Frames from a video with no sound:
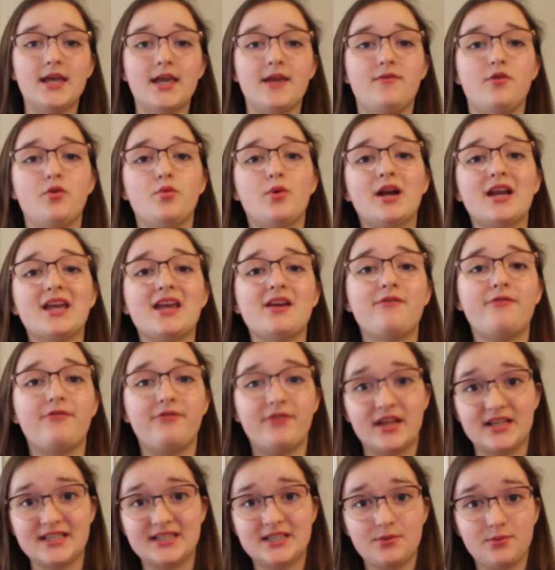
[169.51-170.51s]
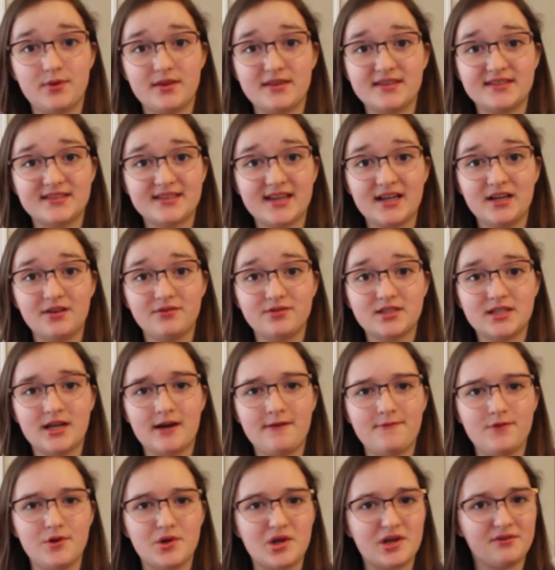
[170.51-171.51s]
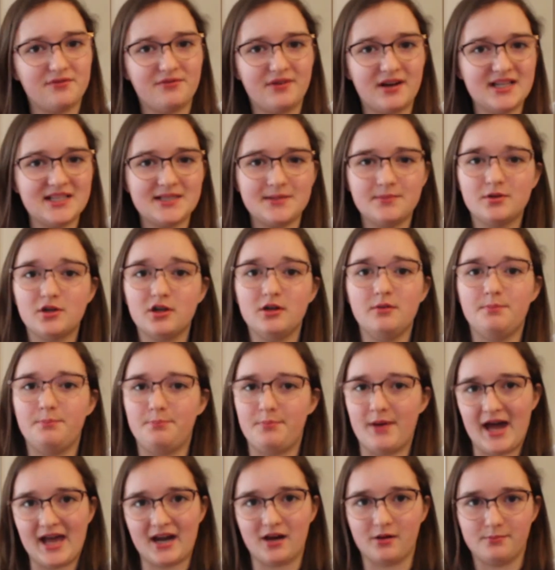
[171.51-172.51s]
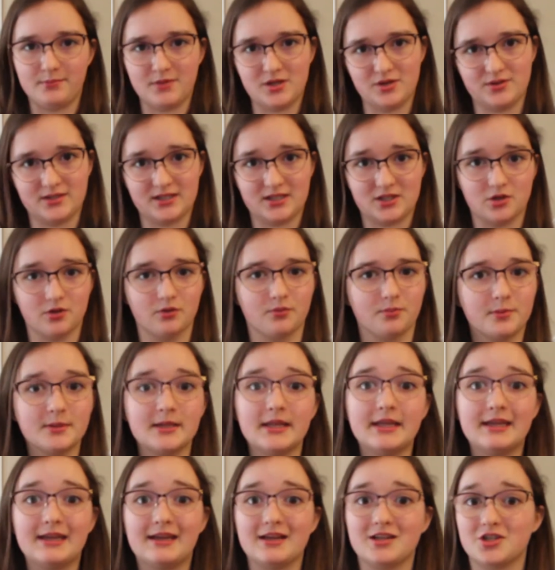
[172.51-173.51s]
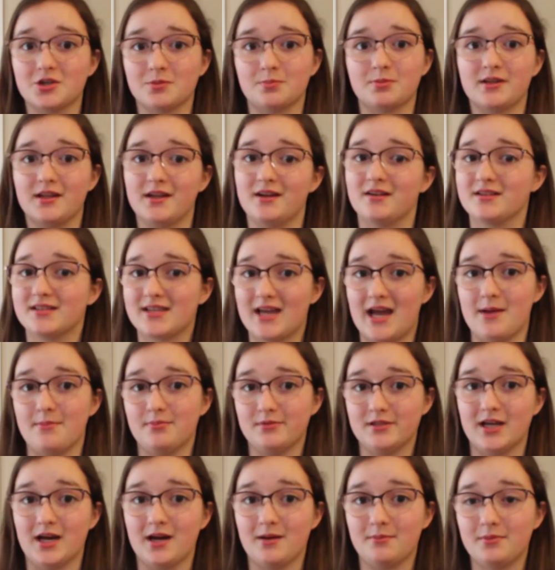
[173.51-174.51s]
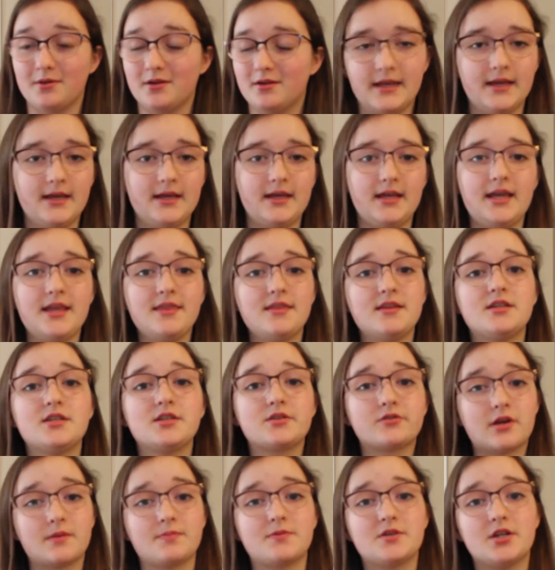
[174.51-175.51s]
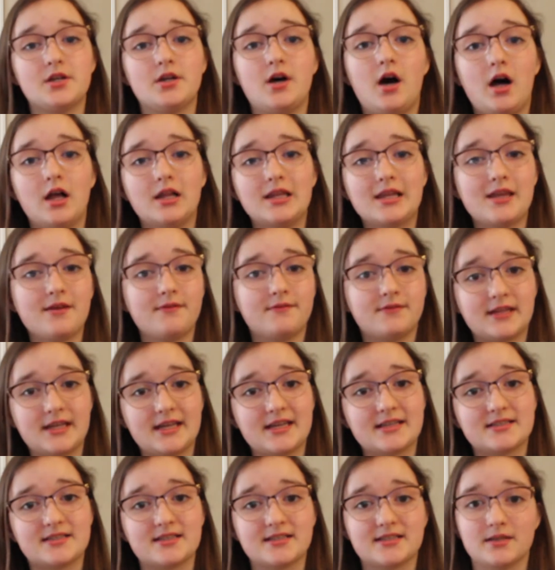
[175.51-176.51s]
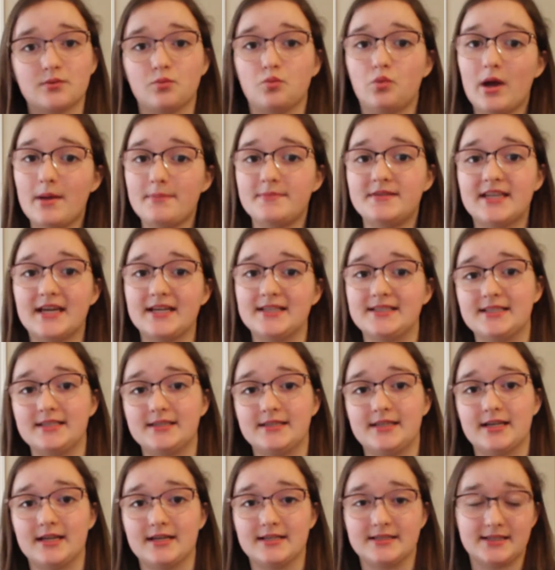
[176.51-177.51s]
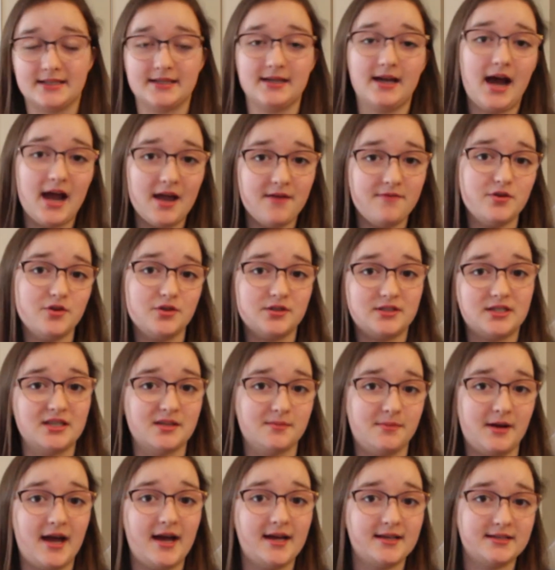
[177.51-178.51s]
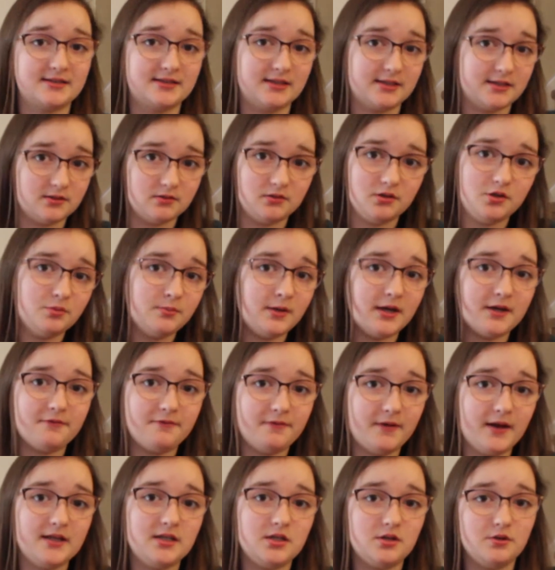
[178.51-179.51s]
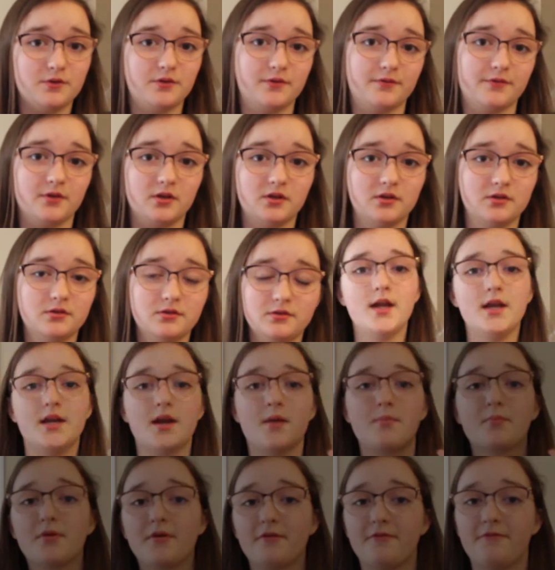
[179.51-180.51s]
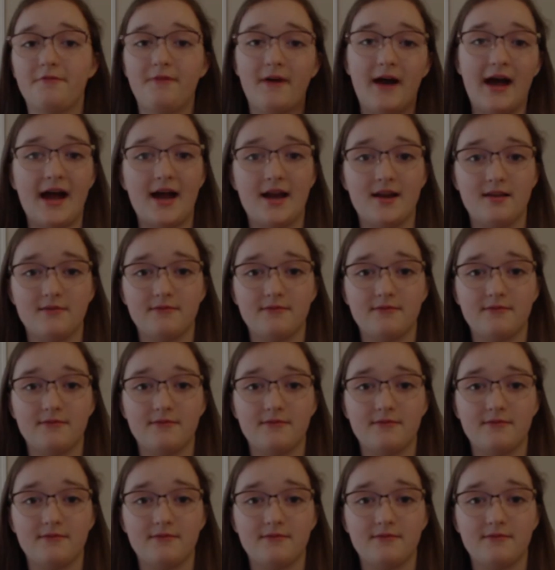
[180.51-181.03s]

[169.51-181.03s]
If you want to get fancy with this kind of stuff, you can find some good battle music to really get your players hyped up. In the description, I'll leave links to some websites and things that I've used in the past that you might find useful. Number 5,